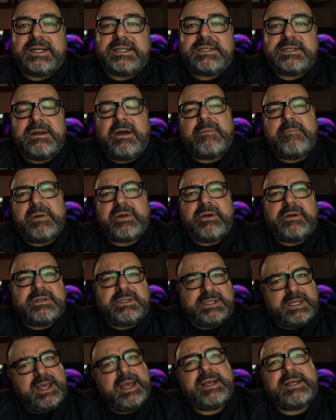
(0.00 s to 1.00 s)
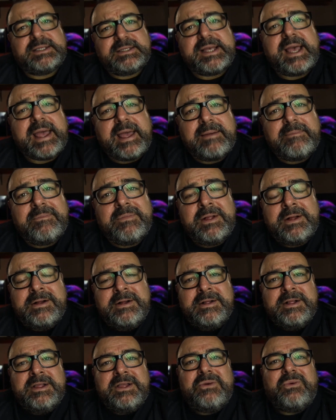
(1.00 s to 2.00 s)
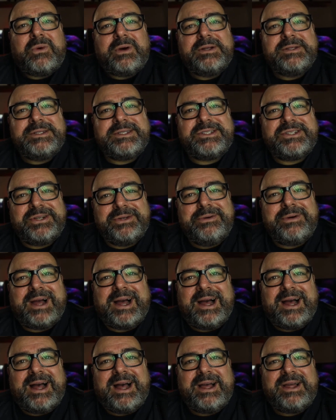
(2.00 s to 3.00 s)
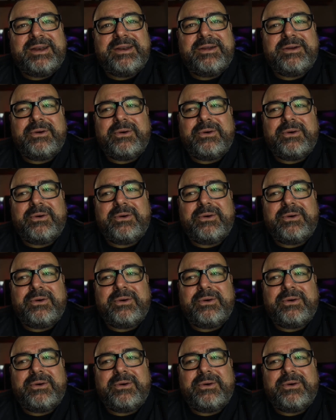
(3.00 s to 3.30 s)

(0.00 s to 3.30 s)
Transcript: It's not because the exam was too hard